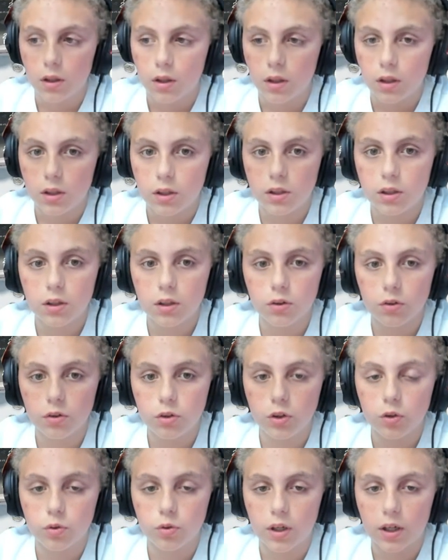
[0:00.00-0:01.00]
Here
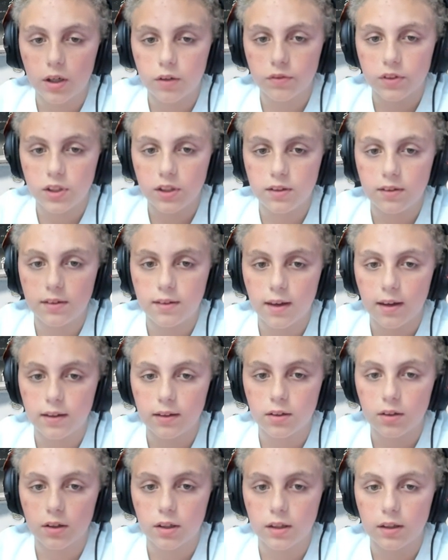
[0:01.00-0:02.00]
you have the
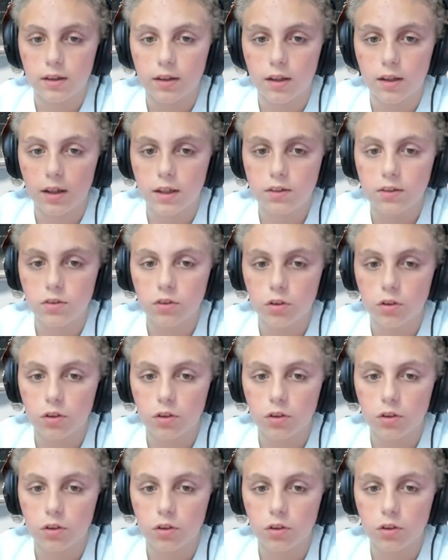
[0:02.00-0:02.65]
day and night, so